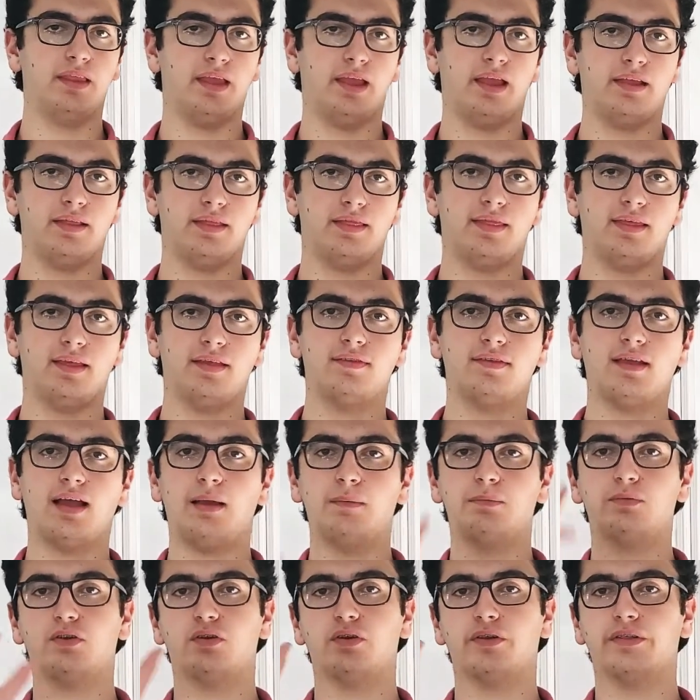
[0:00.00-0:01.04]
This
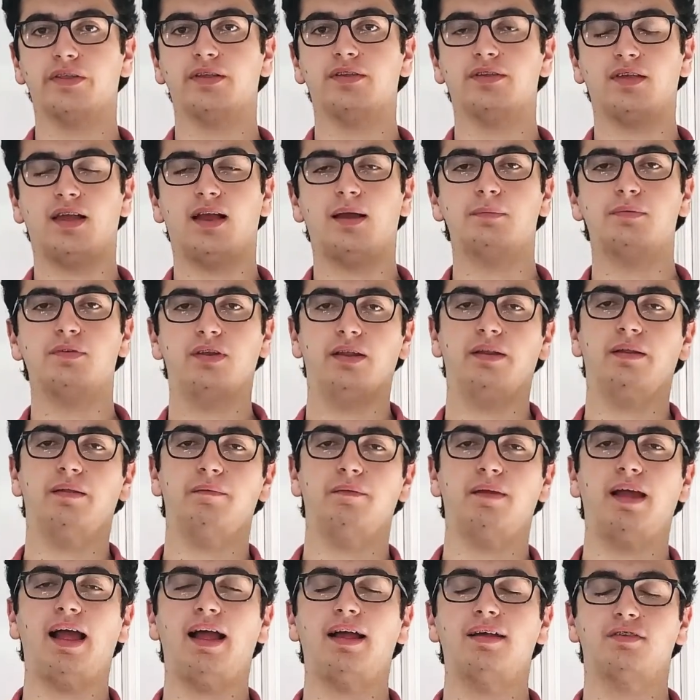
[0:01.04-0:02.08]
option or this option. And it
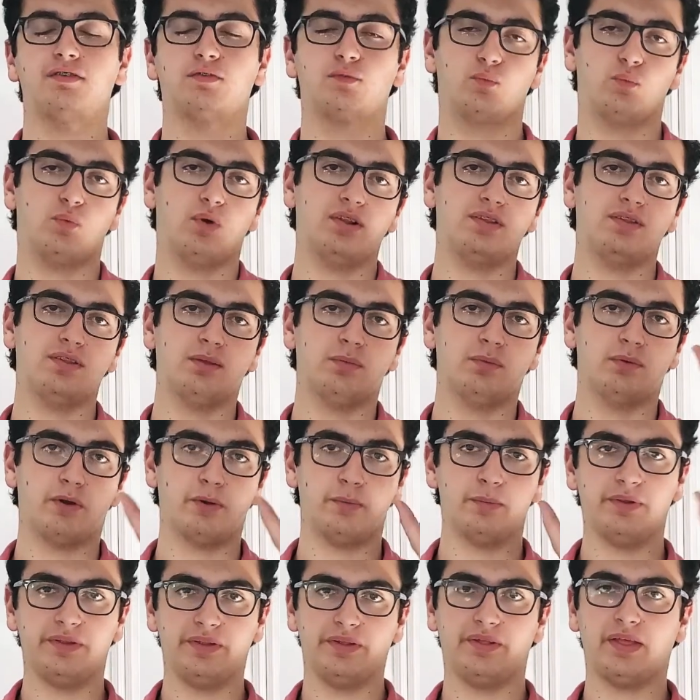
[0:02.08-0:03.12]
asks, what's the
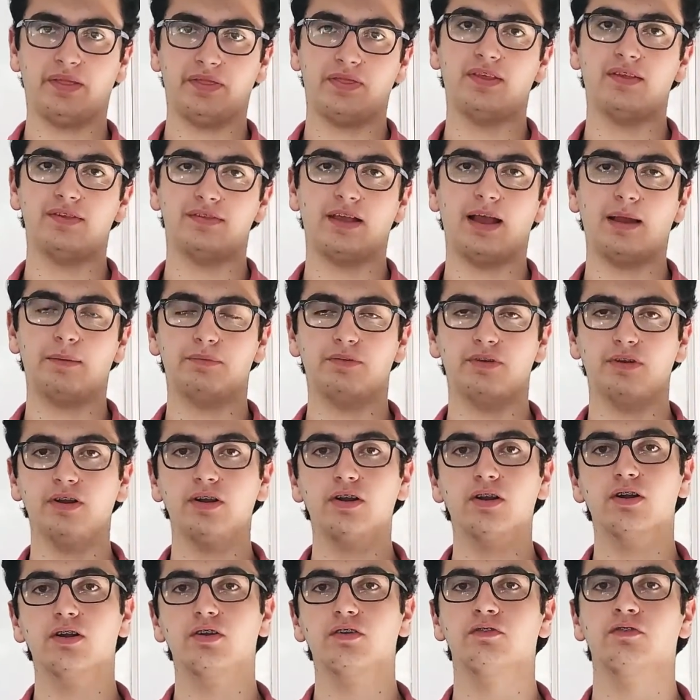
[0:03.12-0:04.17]
probability that this option
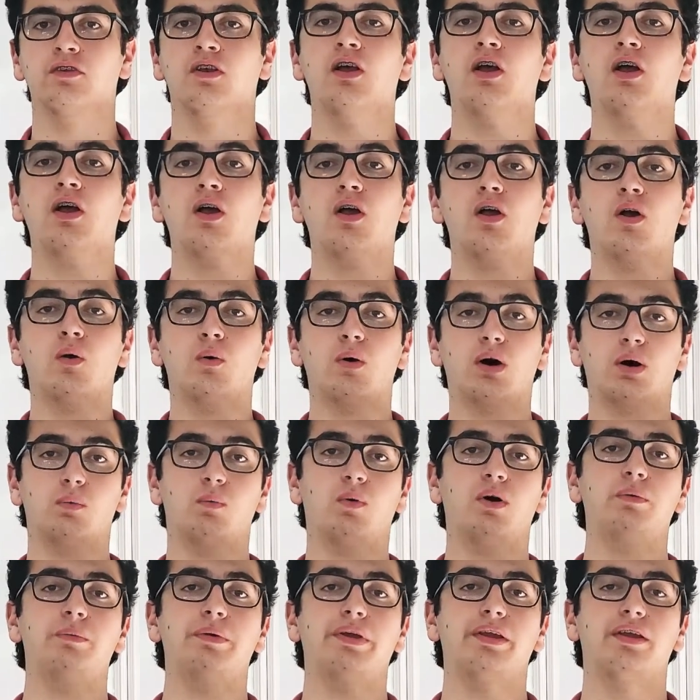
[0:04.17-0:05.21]
occurs? Well,
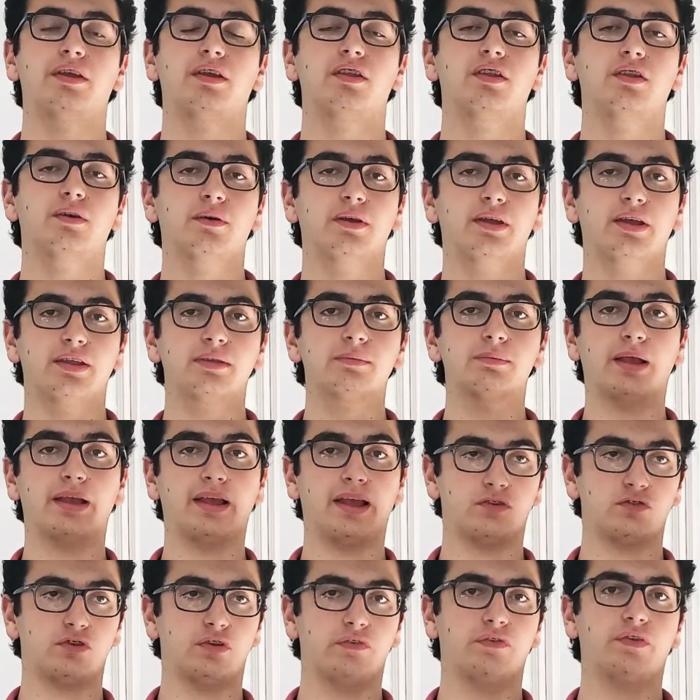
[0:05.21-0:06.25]
one way you could do it is by
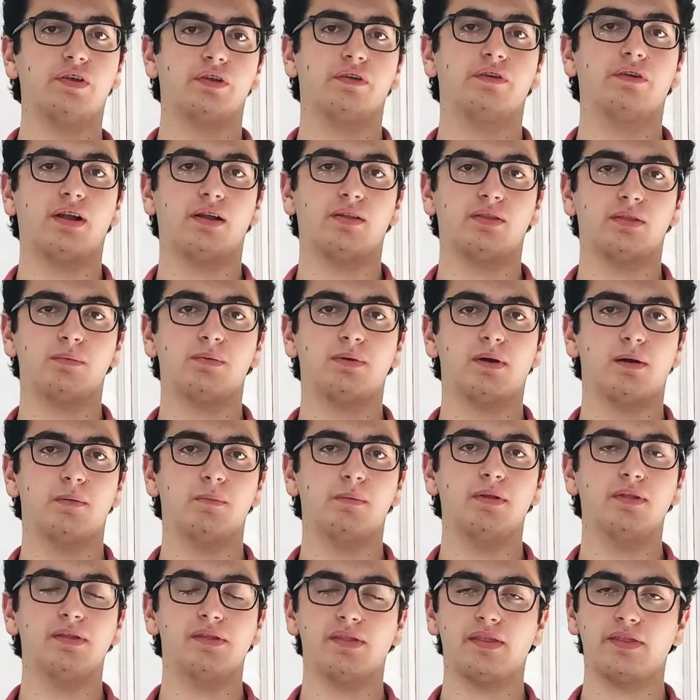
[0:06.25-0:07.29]
actually figuring out the
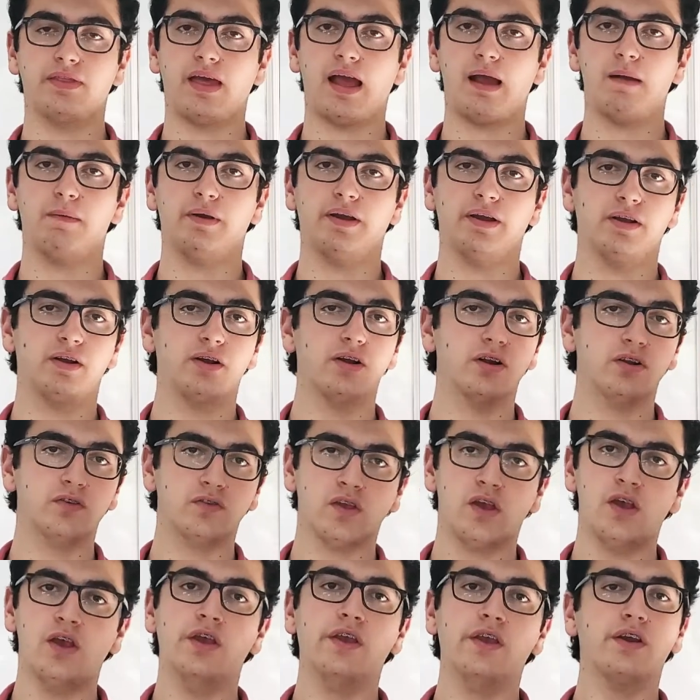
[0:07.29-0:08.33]
probability that that way occurs.
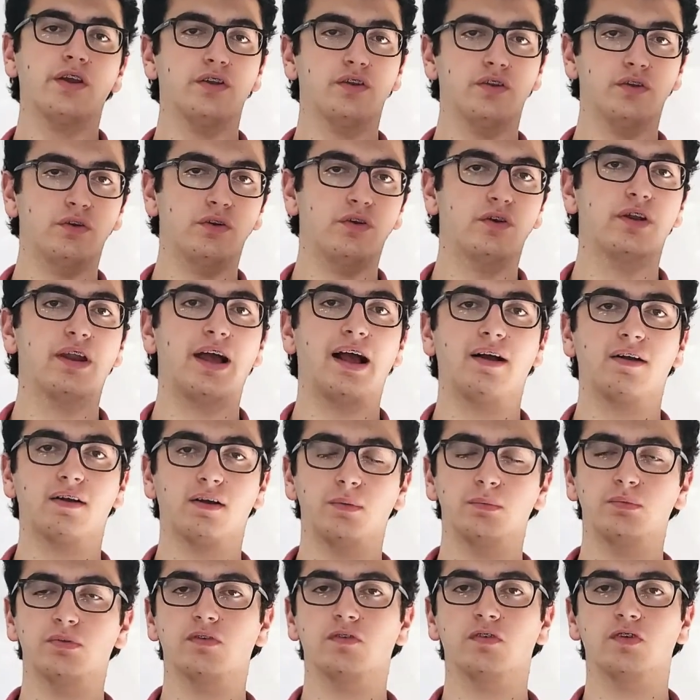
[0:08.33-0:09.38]
You do good
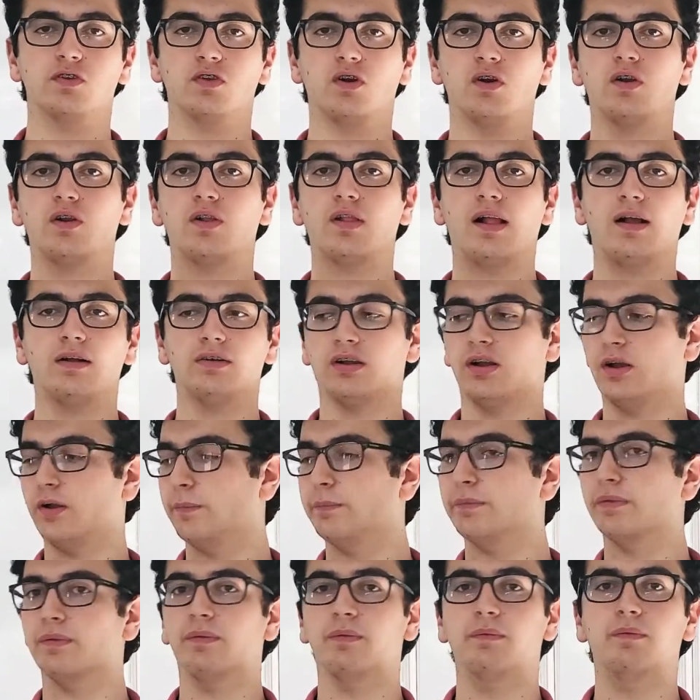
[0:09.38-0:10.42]
outcomes over total
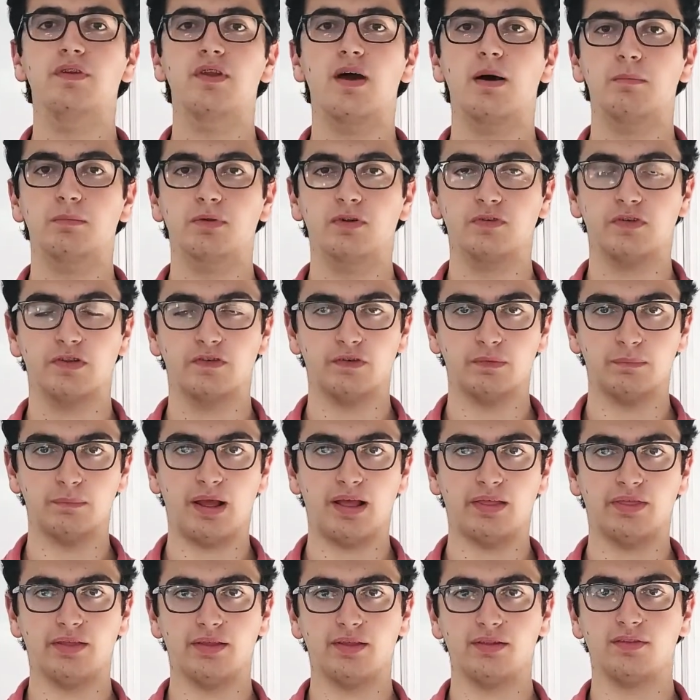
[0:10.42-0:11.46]
outcomes, a number of different
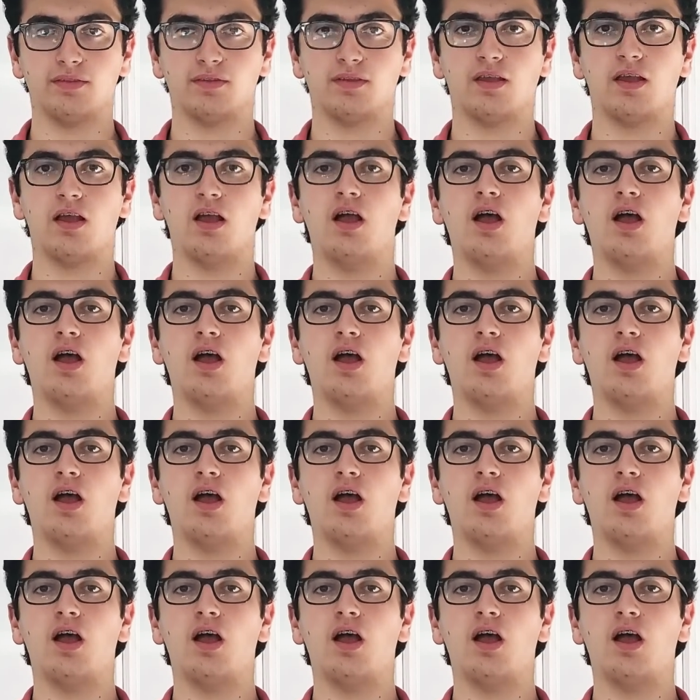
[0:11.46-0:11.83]
methods.